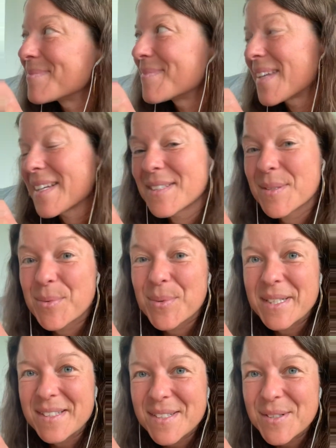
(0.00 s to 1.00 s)
get some
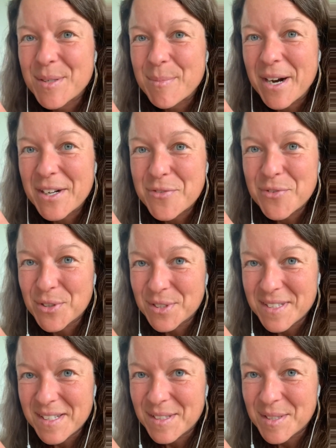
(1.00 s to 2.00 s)
greens in your body first
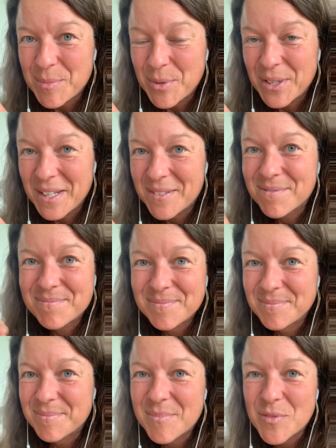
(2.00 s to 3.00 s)
thing in the morning.
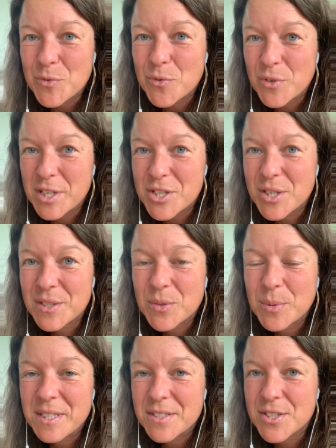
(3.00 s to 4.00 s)
Freshly
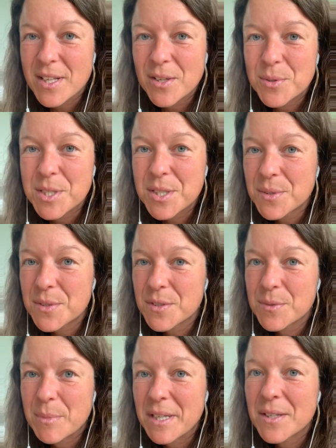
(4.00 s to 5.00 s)
squeezed celery juice is
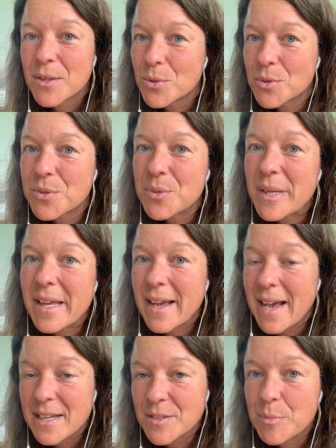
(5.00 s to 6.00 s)
my go-to. It
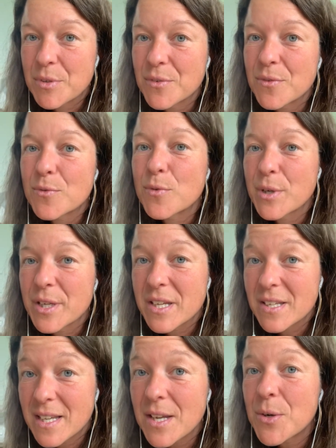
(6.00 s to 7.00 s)
has been for a
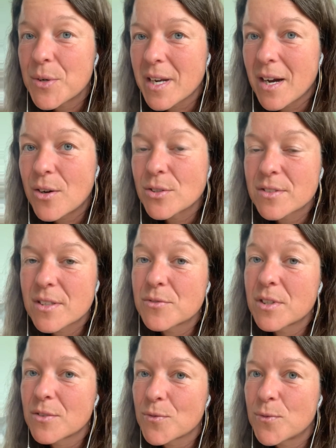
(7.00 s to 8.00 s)
year now, so I've
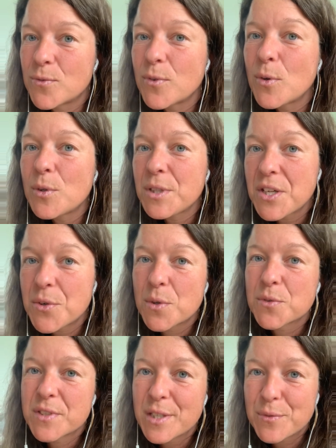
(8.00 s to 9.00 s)
done a full year of
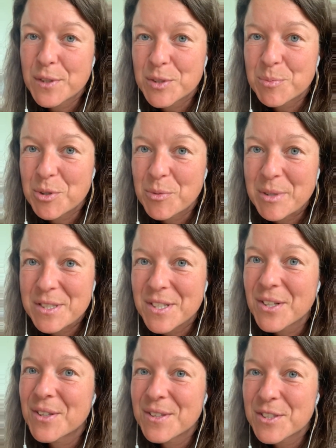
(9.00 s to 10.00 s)

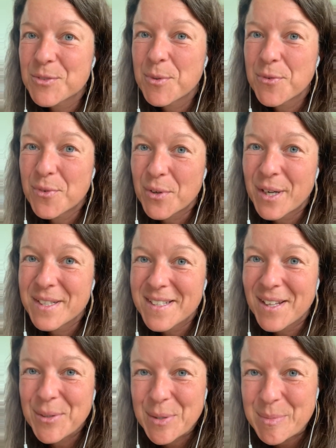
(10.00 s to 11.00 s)
self-experimenting on this before I
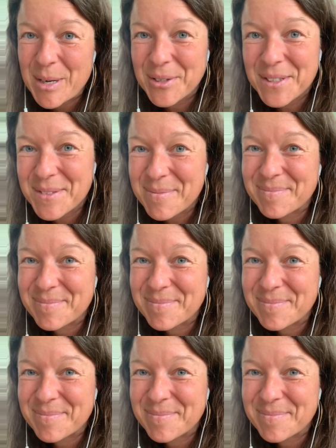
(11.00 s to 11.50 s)
tell you about it.